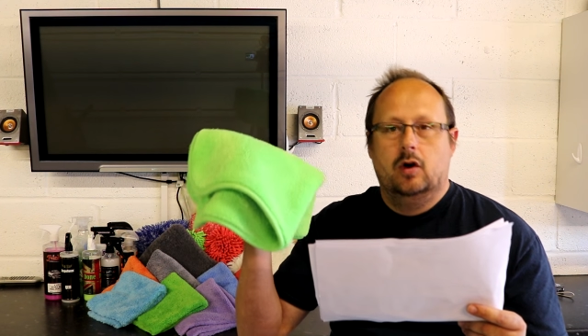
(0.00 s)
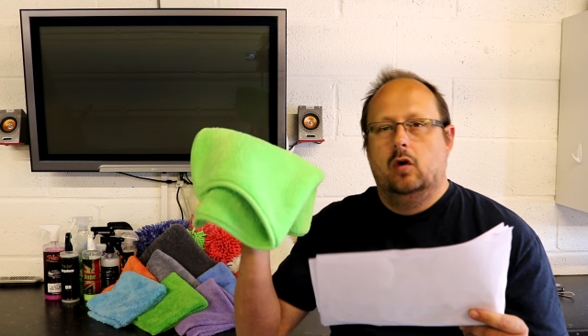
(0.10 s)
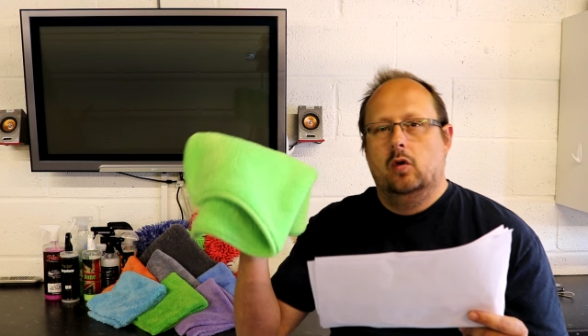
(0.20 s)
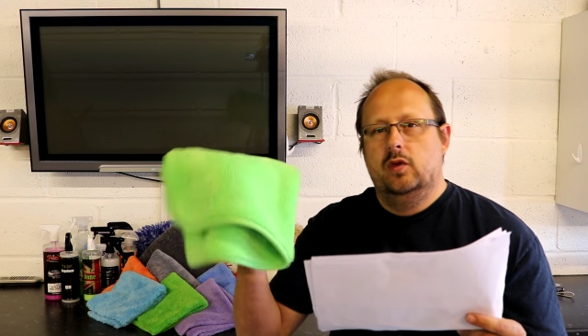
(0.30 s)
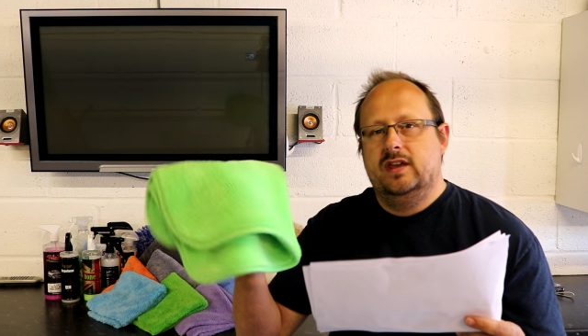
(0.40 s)

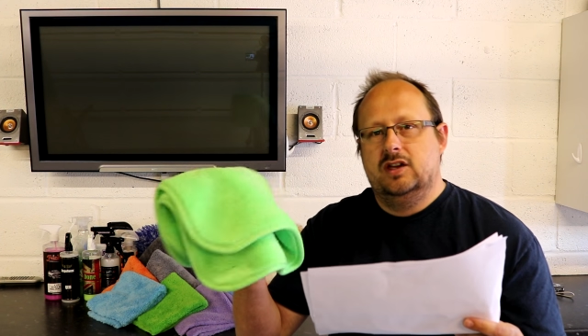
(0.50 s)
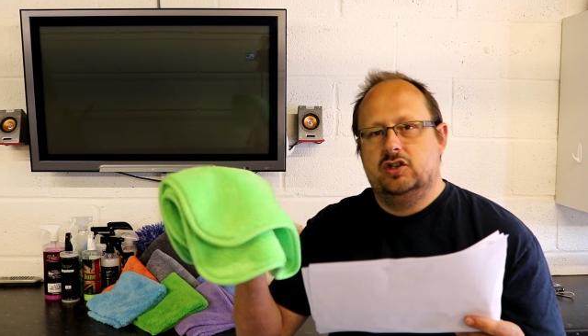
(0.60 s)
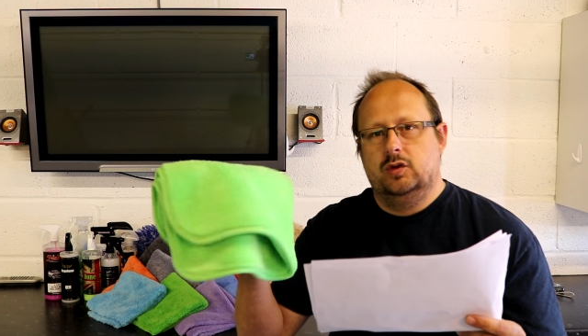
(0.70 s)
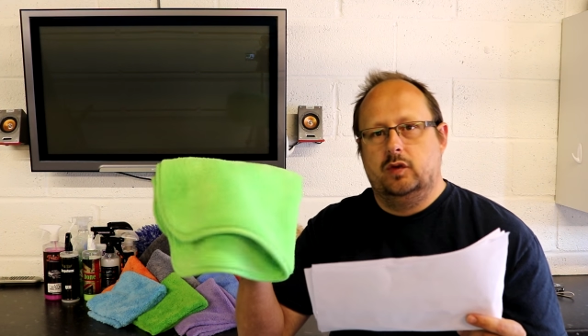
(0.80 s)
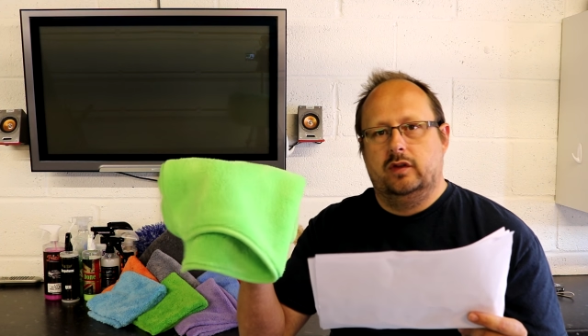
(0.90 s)
All the
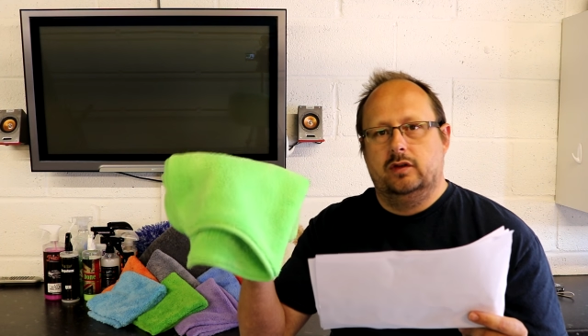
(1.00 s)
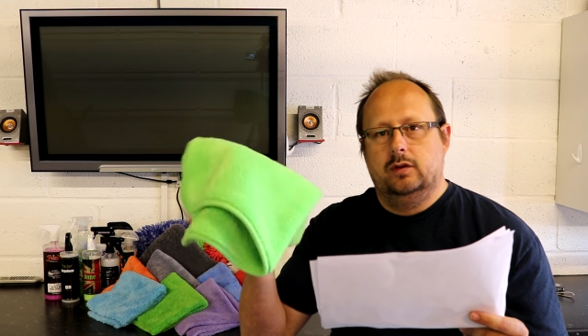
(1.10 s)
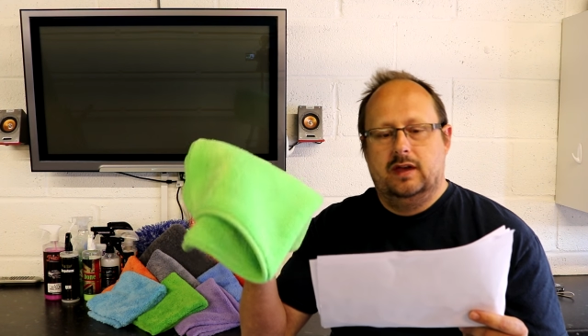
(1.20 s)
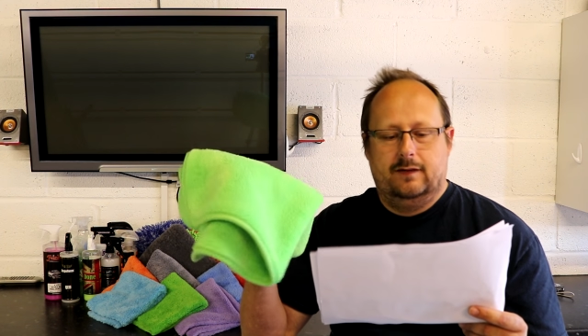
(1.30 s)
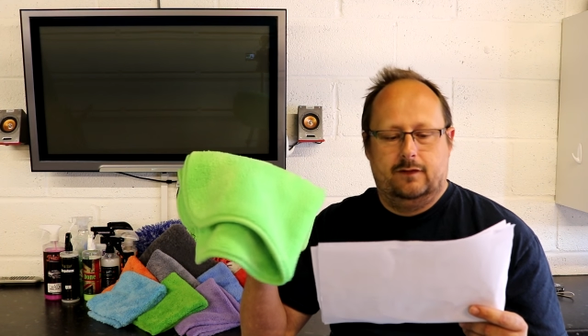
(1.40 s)
issues that you
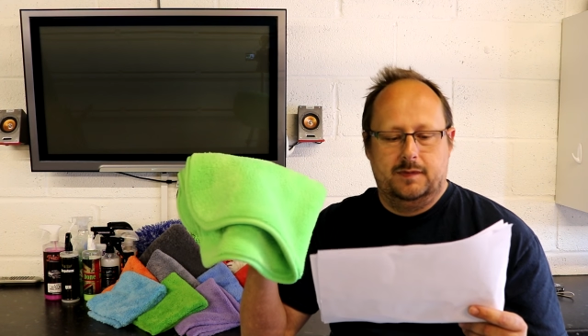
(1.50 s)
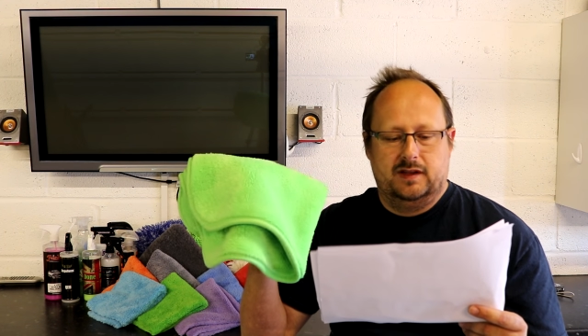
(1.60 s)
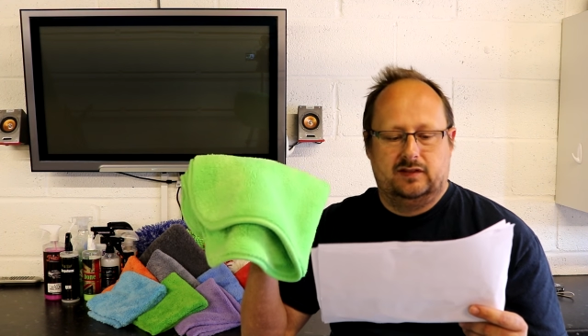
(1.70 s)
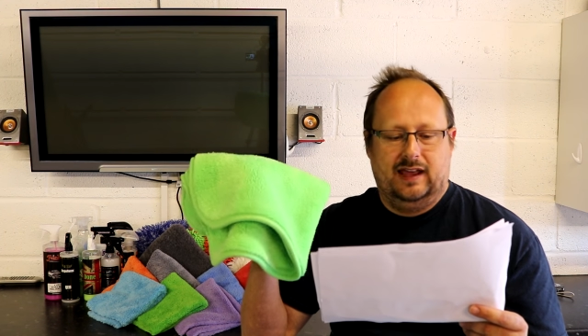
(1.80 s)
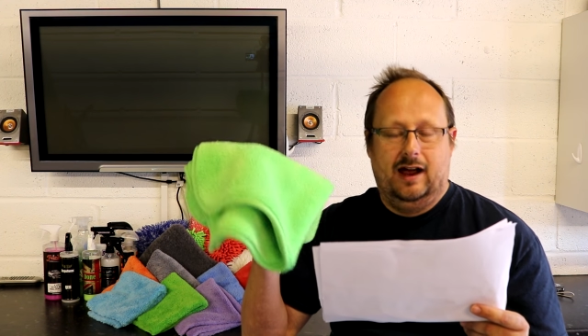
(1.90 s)
get from
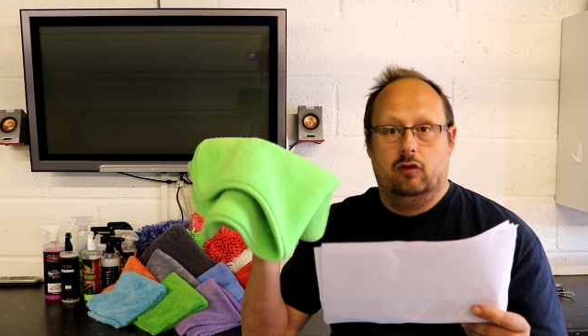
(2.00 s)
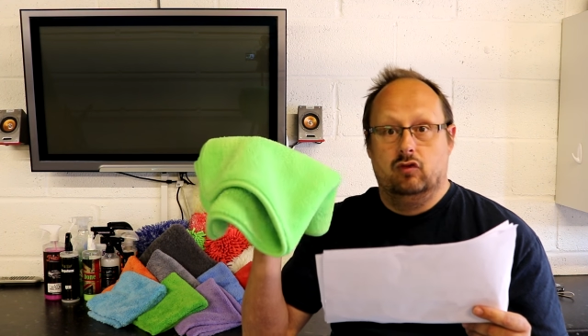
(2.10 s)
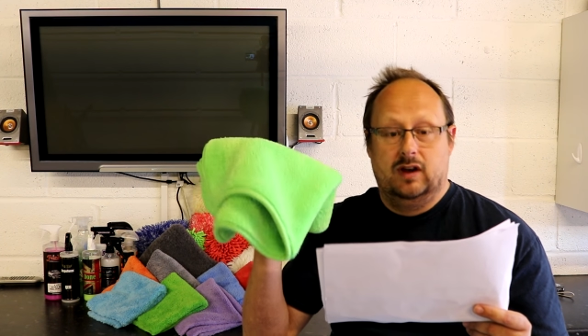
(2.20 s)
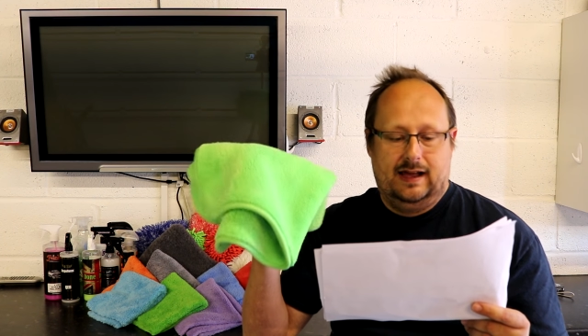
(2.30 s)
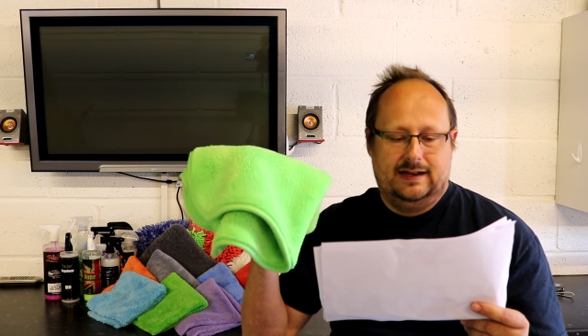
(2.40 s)
this towel
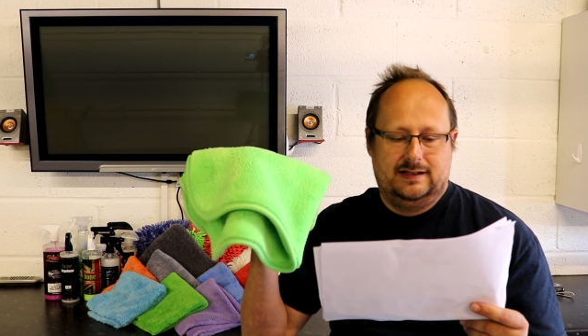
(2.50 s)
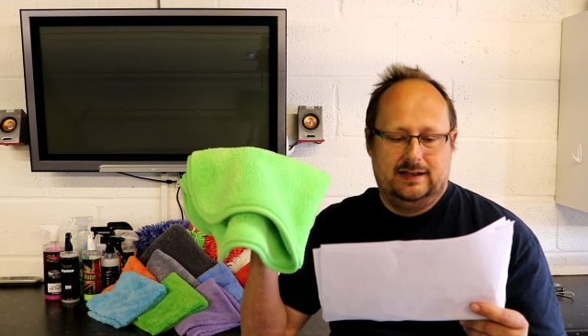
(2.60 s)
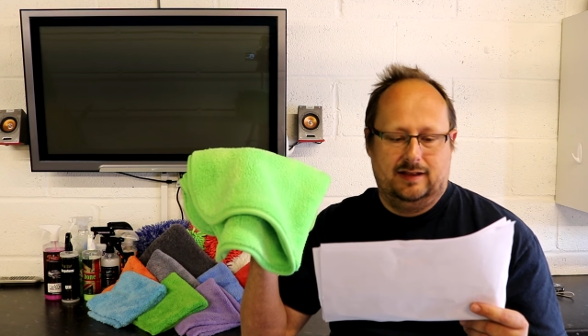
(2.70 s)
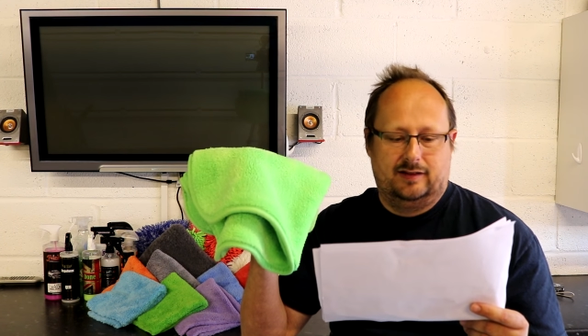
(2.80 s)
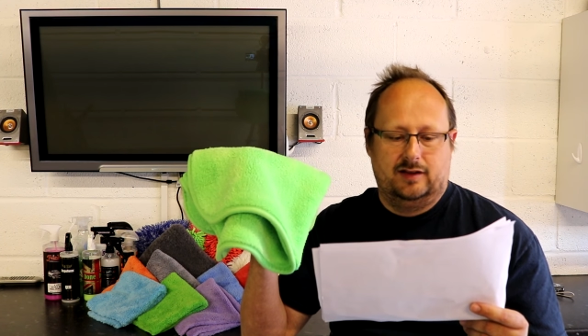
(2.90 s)
relate to
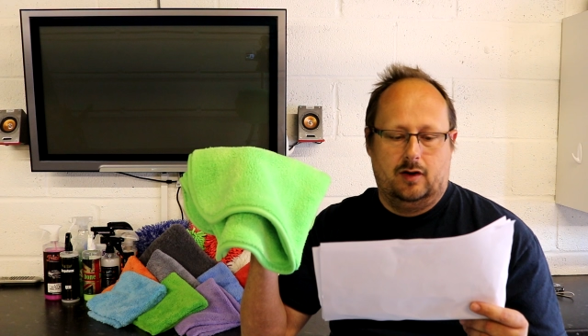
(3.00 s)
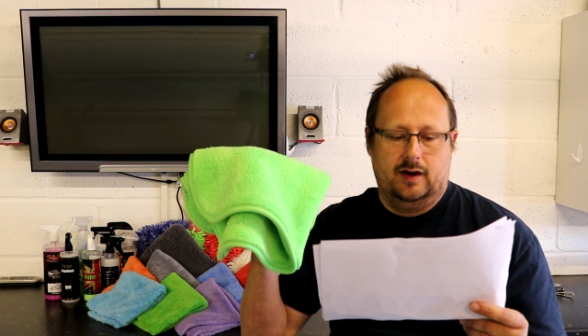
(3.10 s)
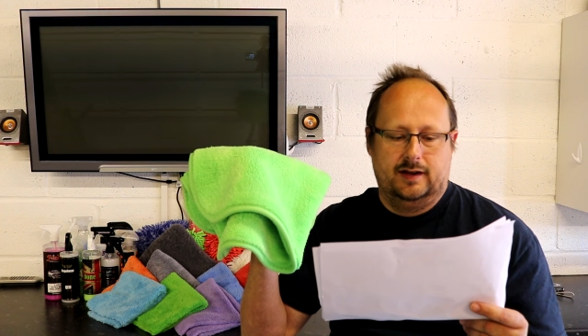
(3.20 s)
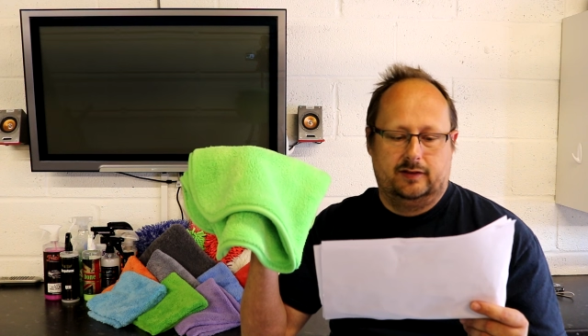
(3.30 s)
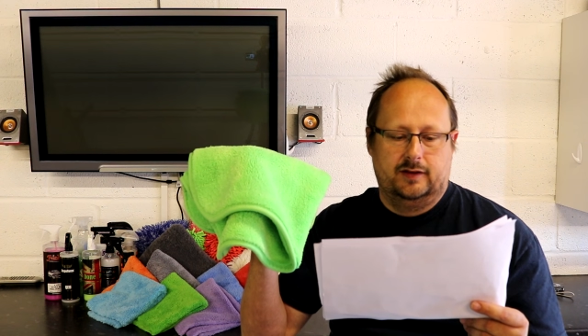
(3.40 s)
the
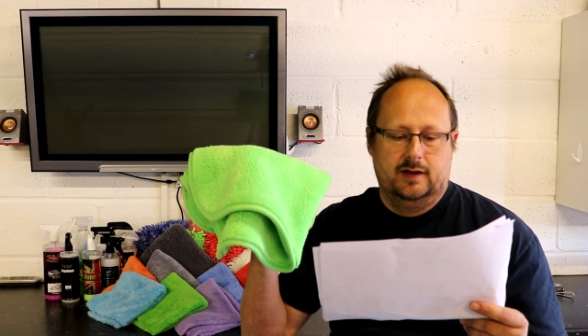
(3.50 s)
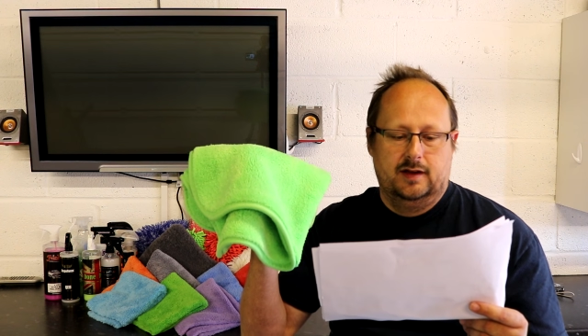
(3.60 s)
size.